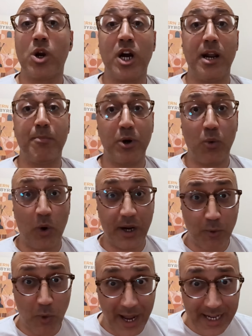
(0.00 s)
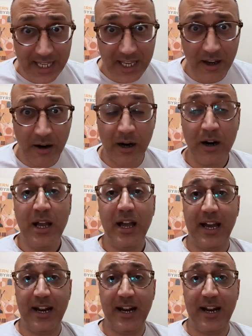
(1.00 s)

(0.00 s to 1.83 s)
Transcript: We're going to put one right here